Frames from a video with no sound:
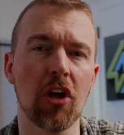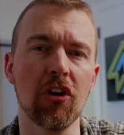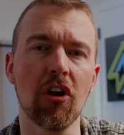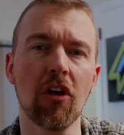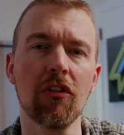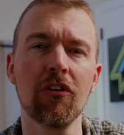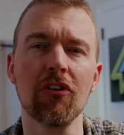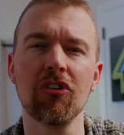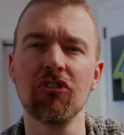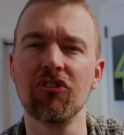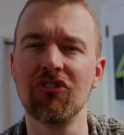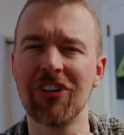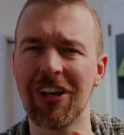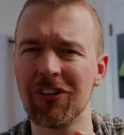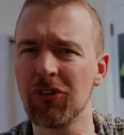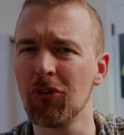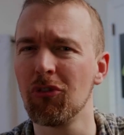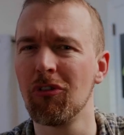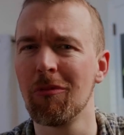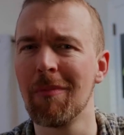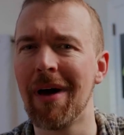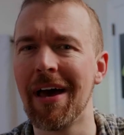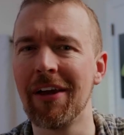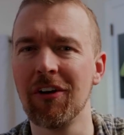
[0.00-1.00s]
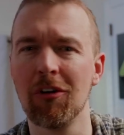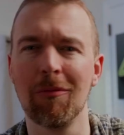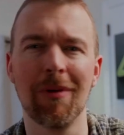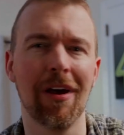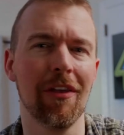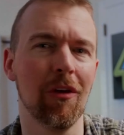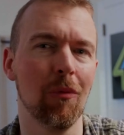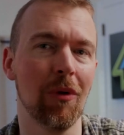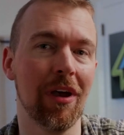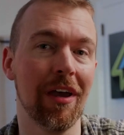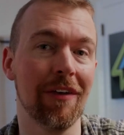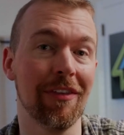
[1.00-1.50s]
Another gentle reminder,
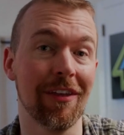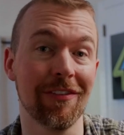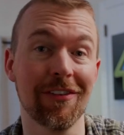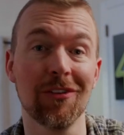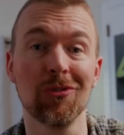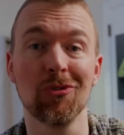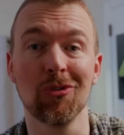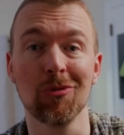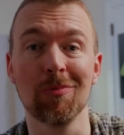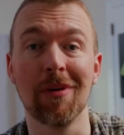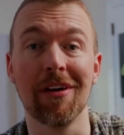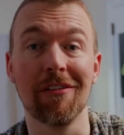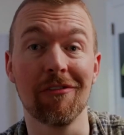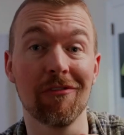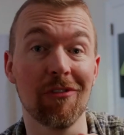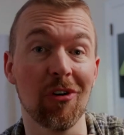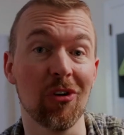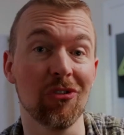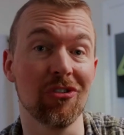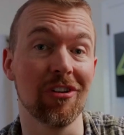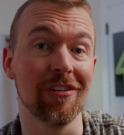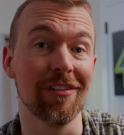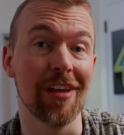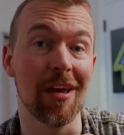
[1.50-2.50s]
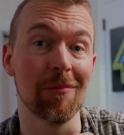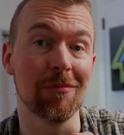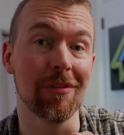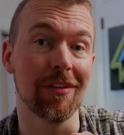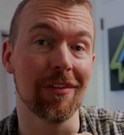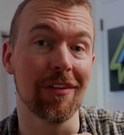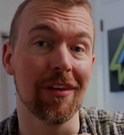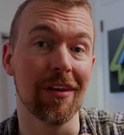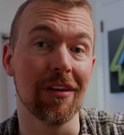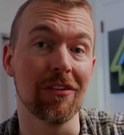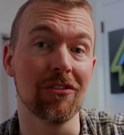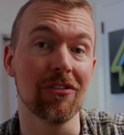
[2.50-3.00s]
by the way, that this was my first attempt
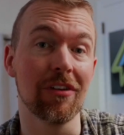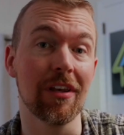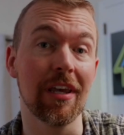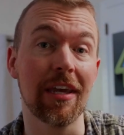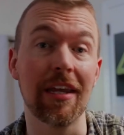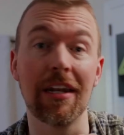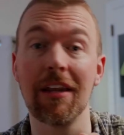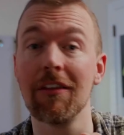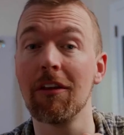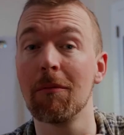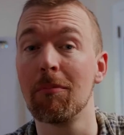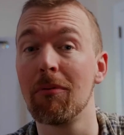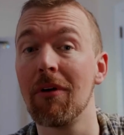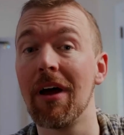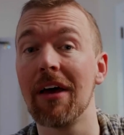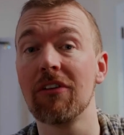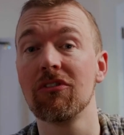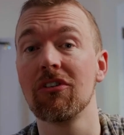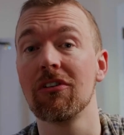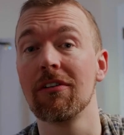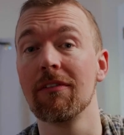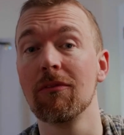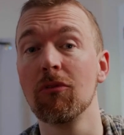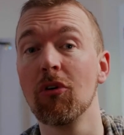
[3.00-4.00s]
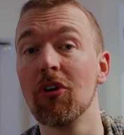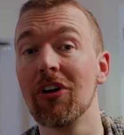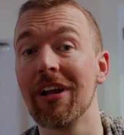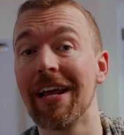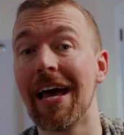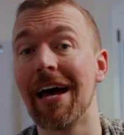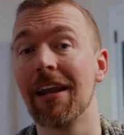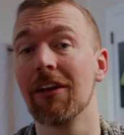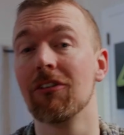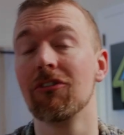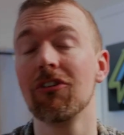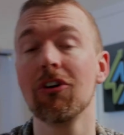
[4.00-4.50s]
at this, and in the process of learning
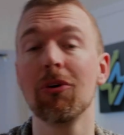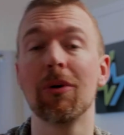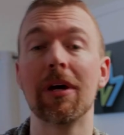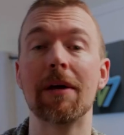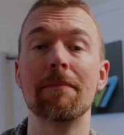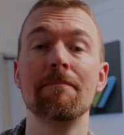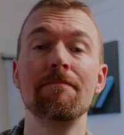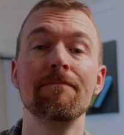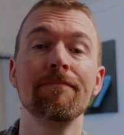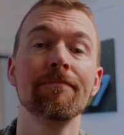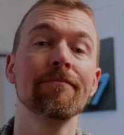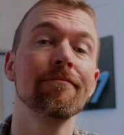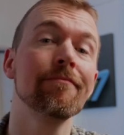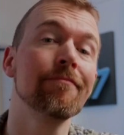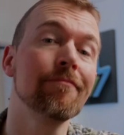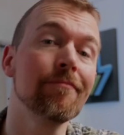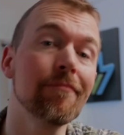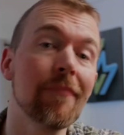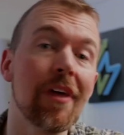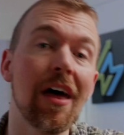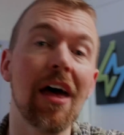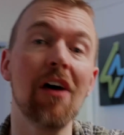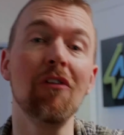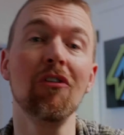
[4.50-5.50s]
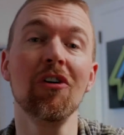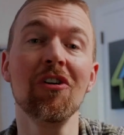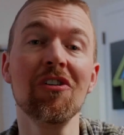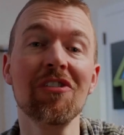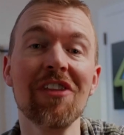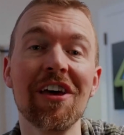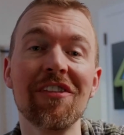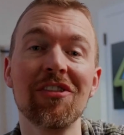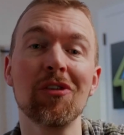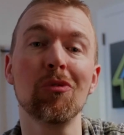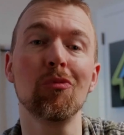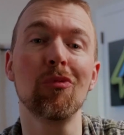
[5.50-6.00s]
how to do it, I
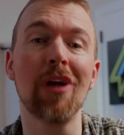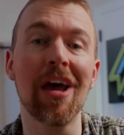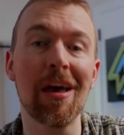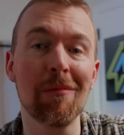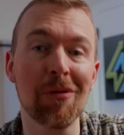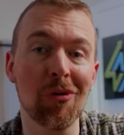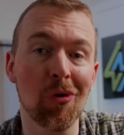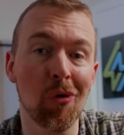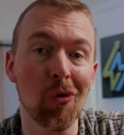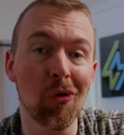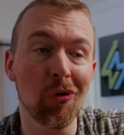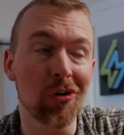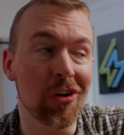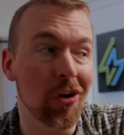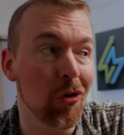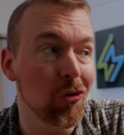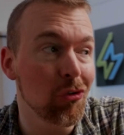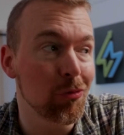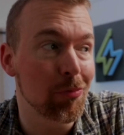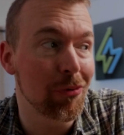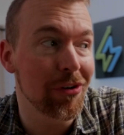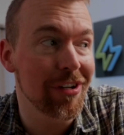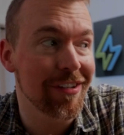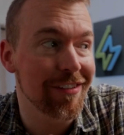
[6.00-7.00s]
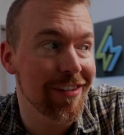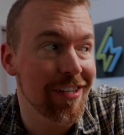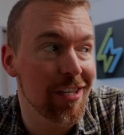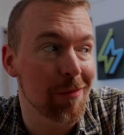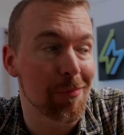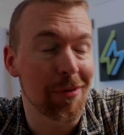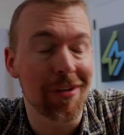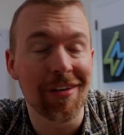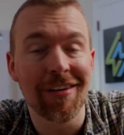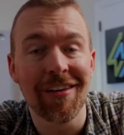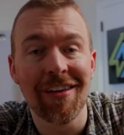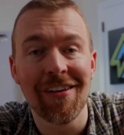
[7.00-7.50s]
learned that the rabbit hole goes pretty
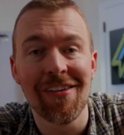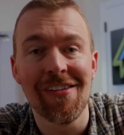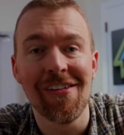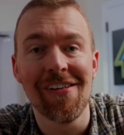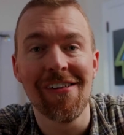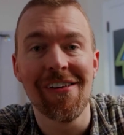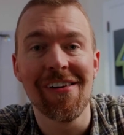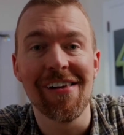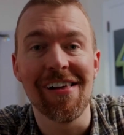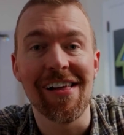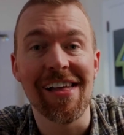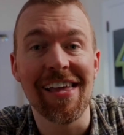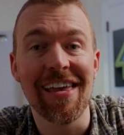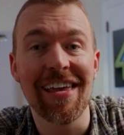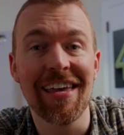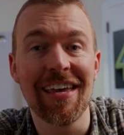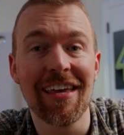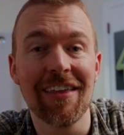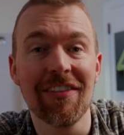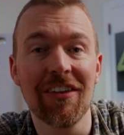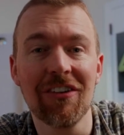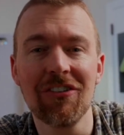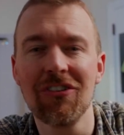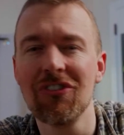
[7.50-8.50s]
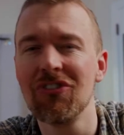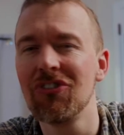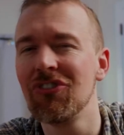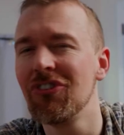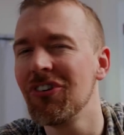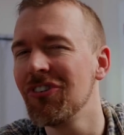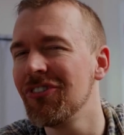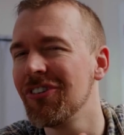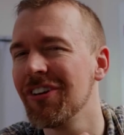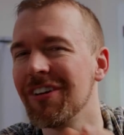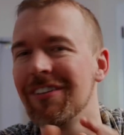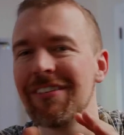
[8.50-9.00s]
deep. And this is
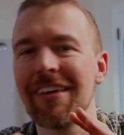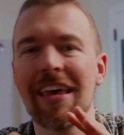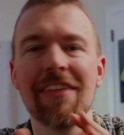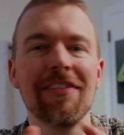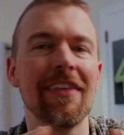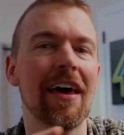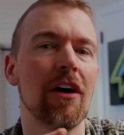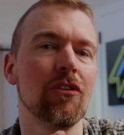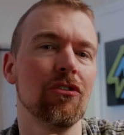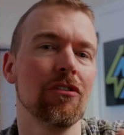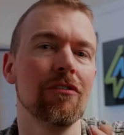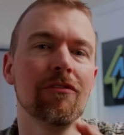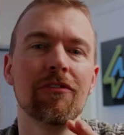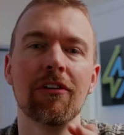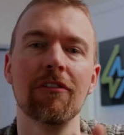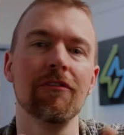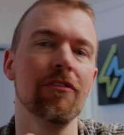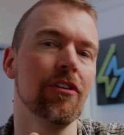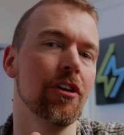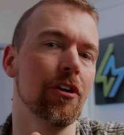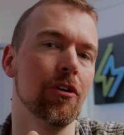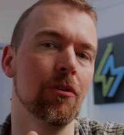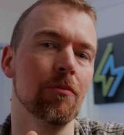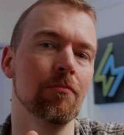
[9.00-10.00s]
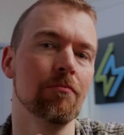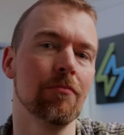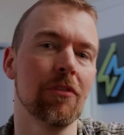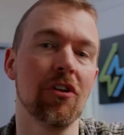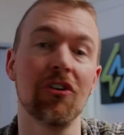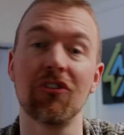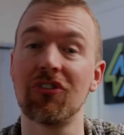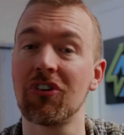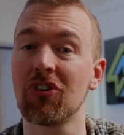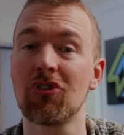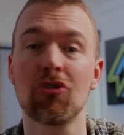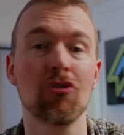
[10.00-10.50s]
just a 10,000 foot view.
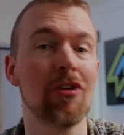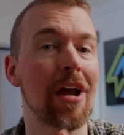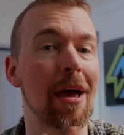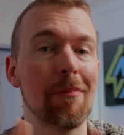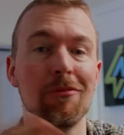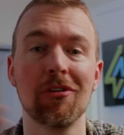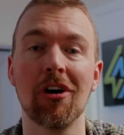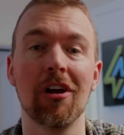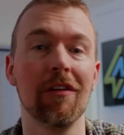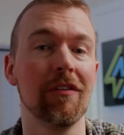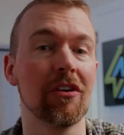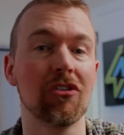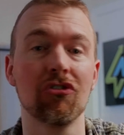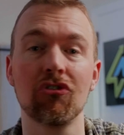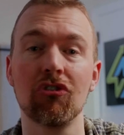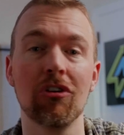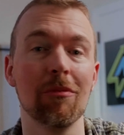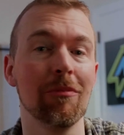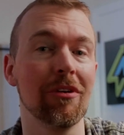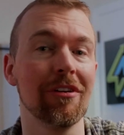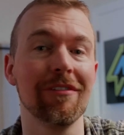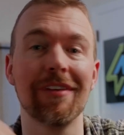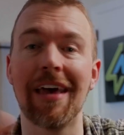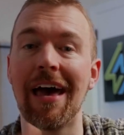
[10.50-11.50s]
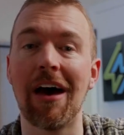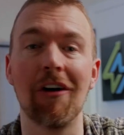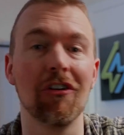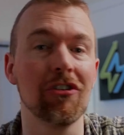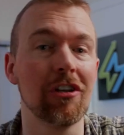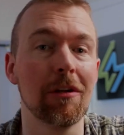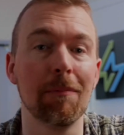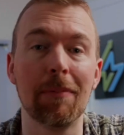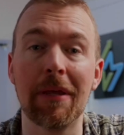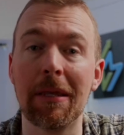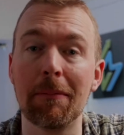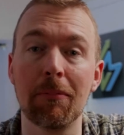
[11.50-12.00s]
There's a crap ton of extremely
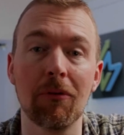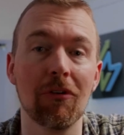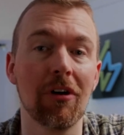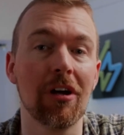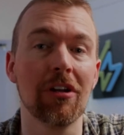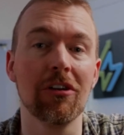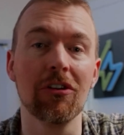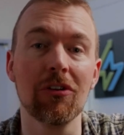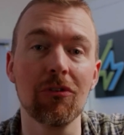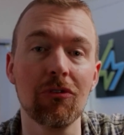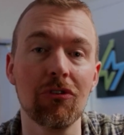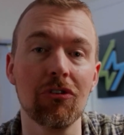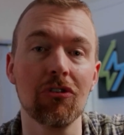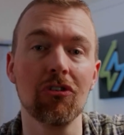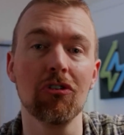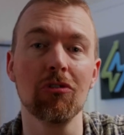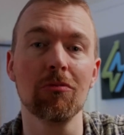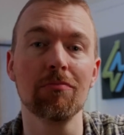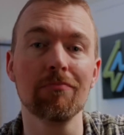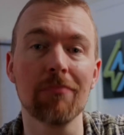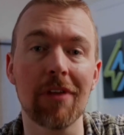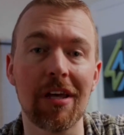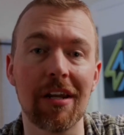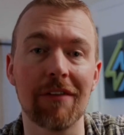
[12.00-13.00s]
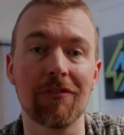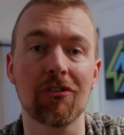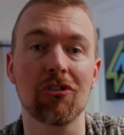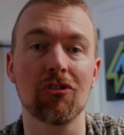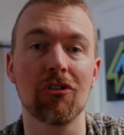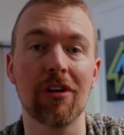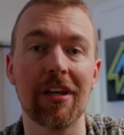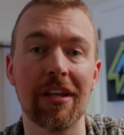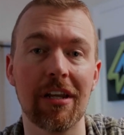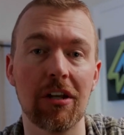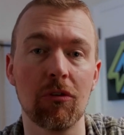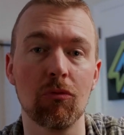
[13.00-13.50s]
talented people on YouTube that have
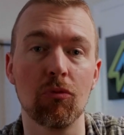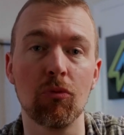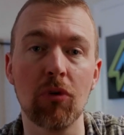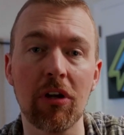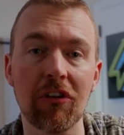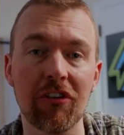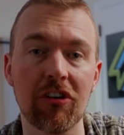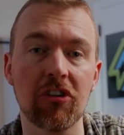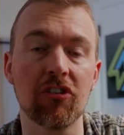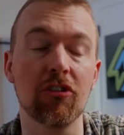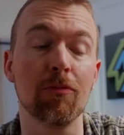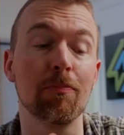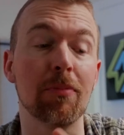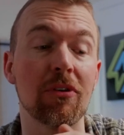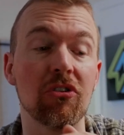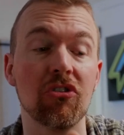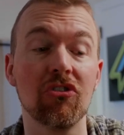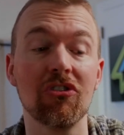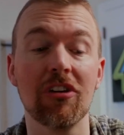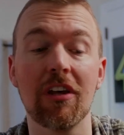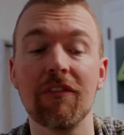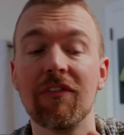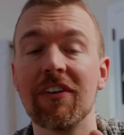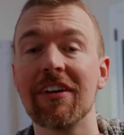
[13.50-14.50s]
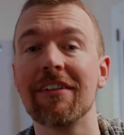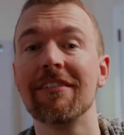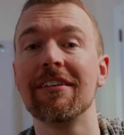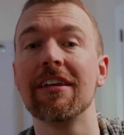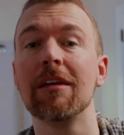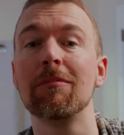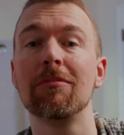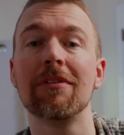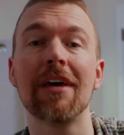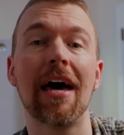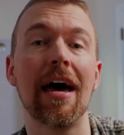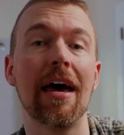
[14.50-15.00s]
created really specific
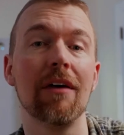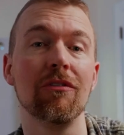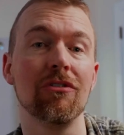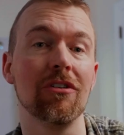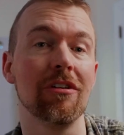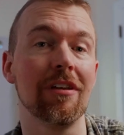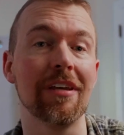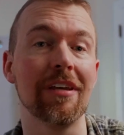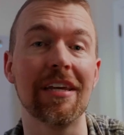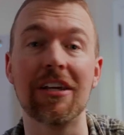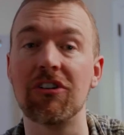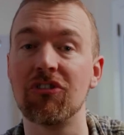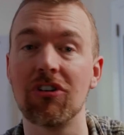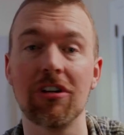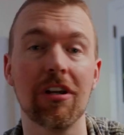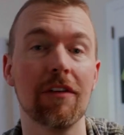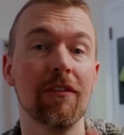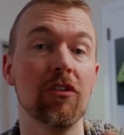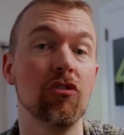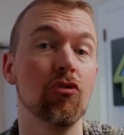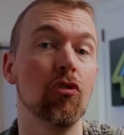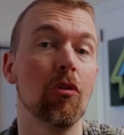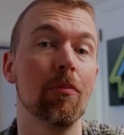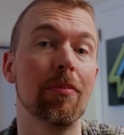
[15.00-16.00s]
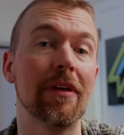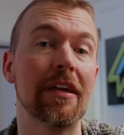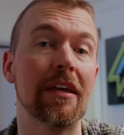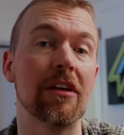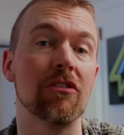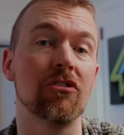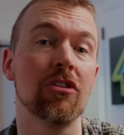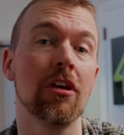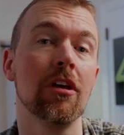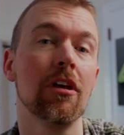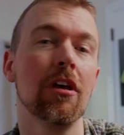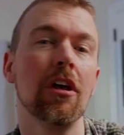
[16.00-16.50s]
deep dives into each individual
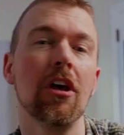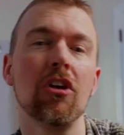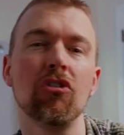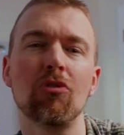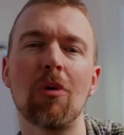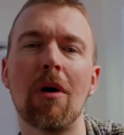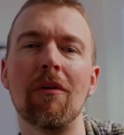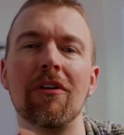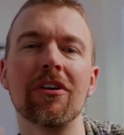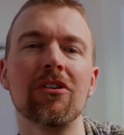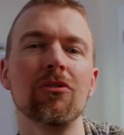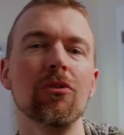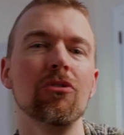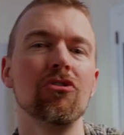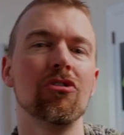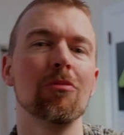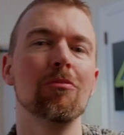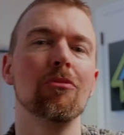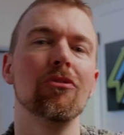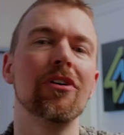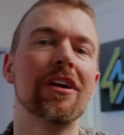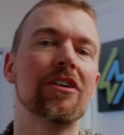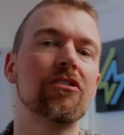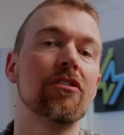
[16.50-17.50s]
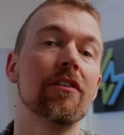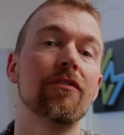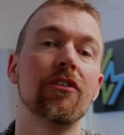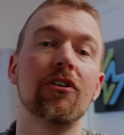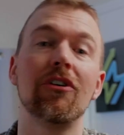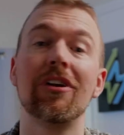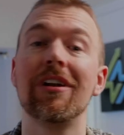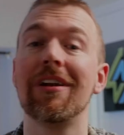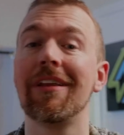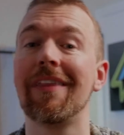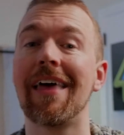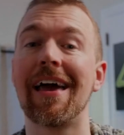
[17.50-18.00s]
piece, so I'll include some links if
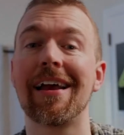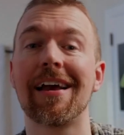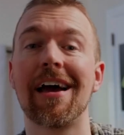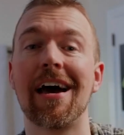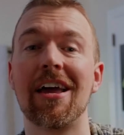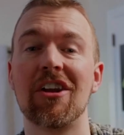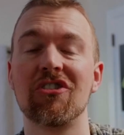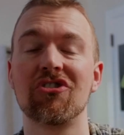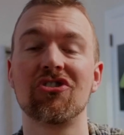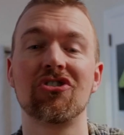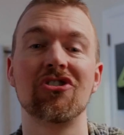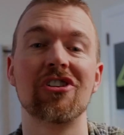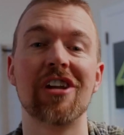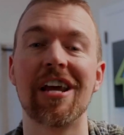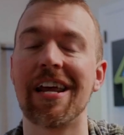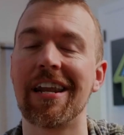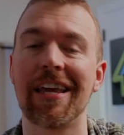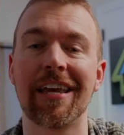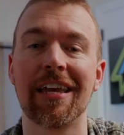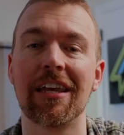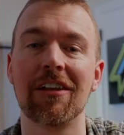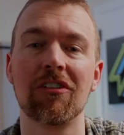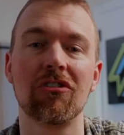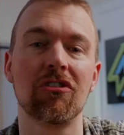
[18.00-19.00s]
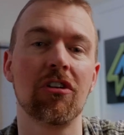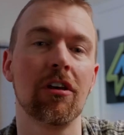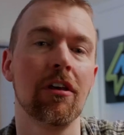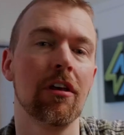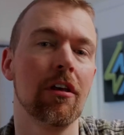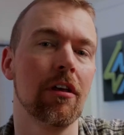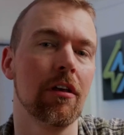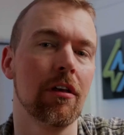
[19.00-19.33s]
you're into that kind of shenanigans.